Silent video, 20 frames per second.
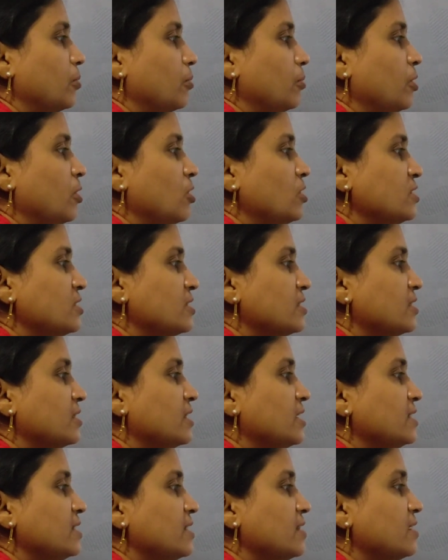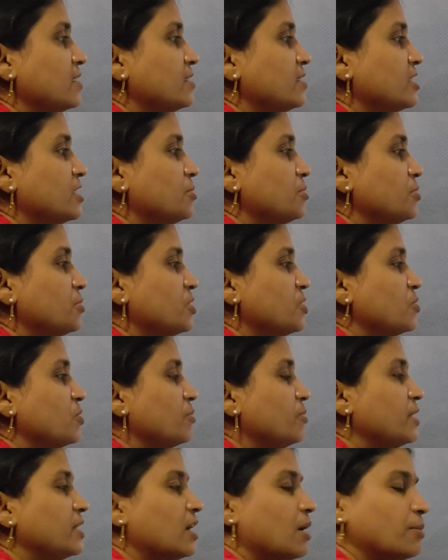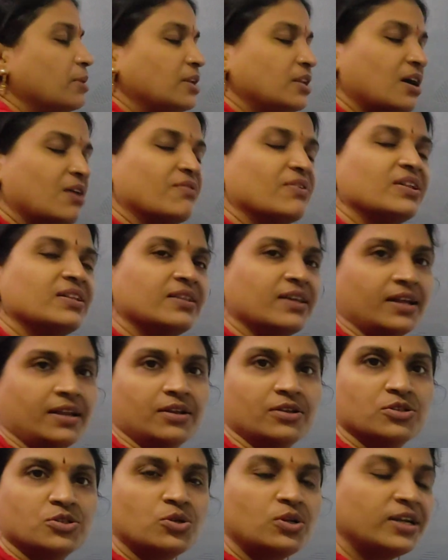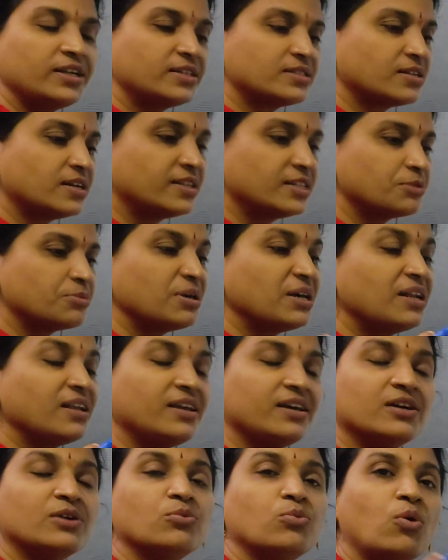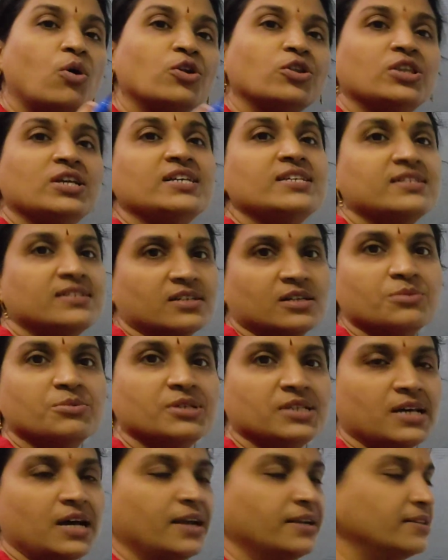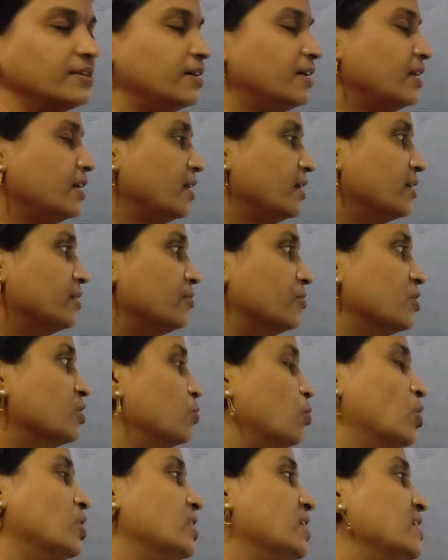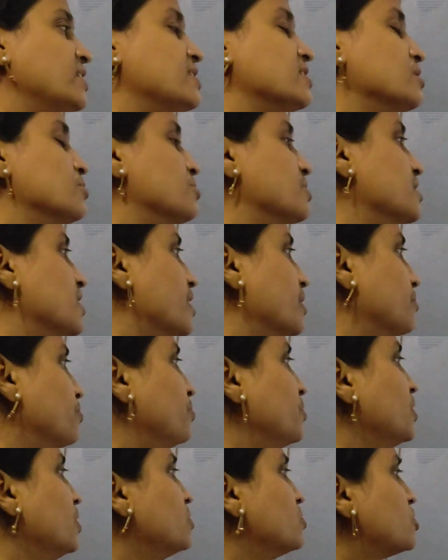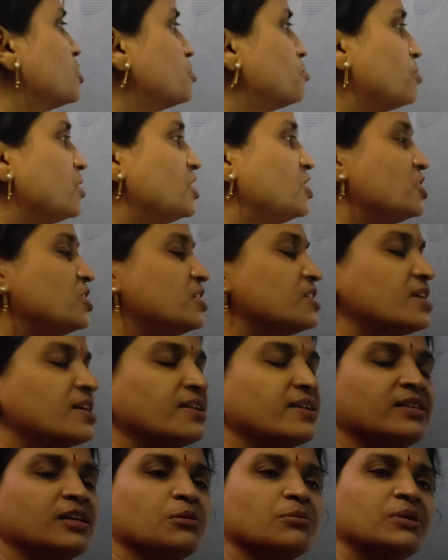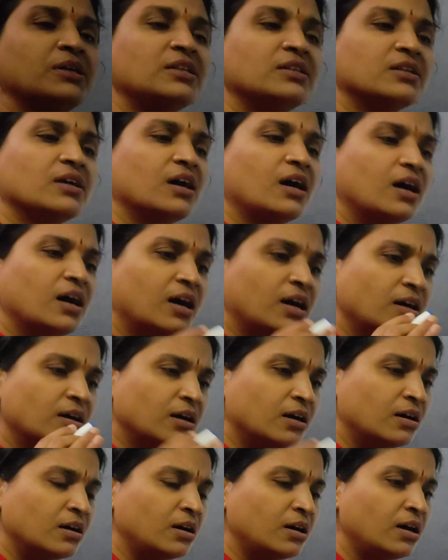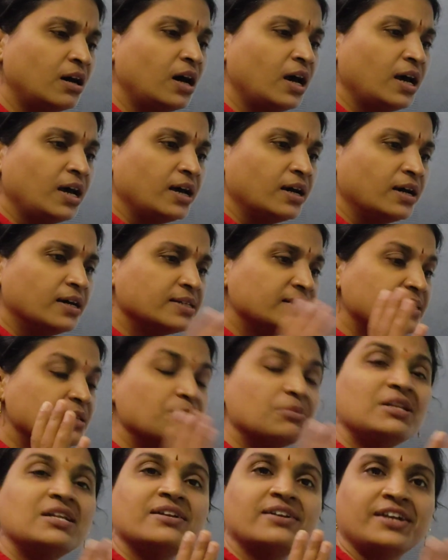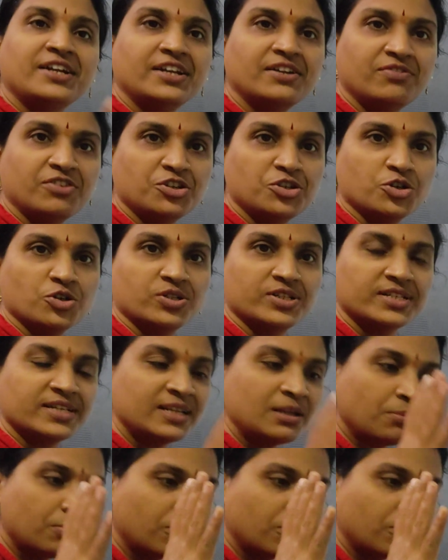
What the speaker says: Because these are the terms which will be coming now and then. So let us be clear what these terms are. What these terms are. So species are nothing but similar individuals in a